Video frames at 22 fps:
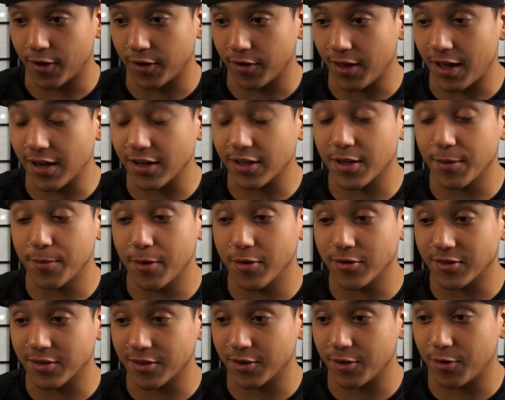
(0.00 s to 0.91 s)
A lot of
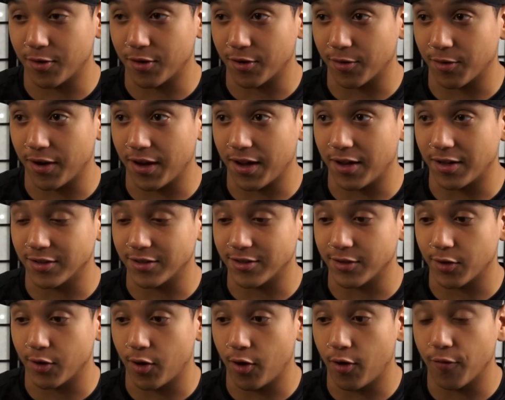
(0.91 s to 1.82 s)
commotion going around,
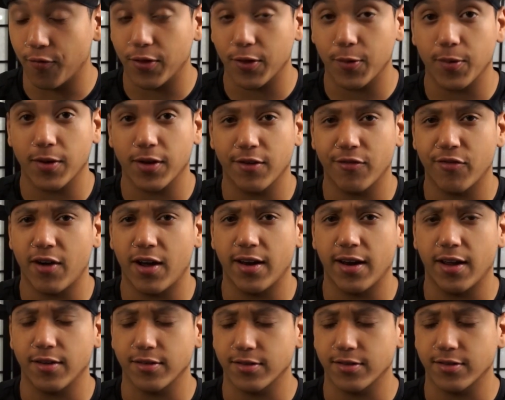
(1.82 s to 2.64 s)
so hopefully we can find